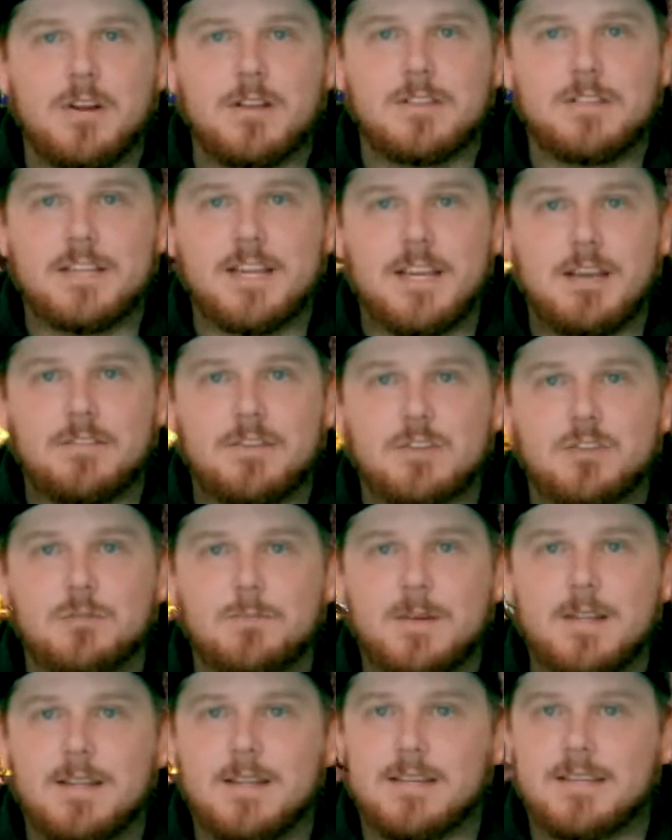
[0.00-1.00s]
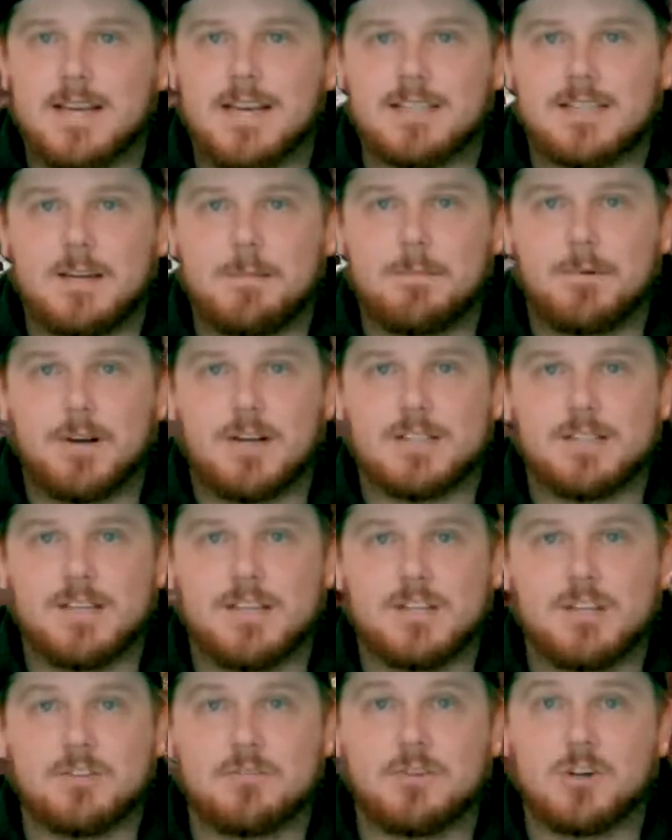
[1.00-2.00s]
and see if this would be the exact same
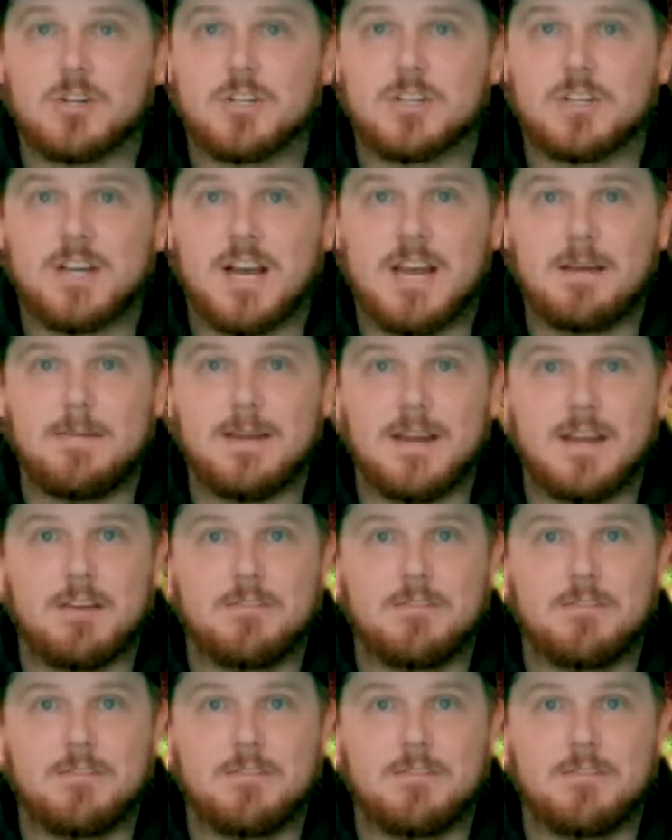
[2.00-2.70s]
process as far as the timing,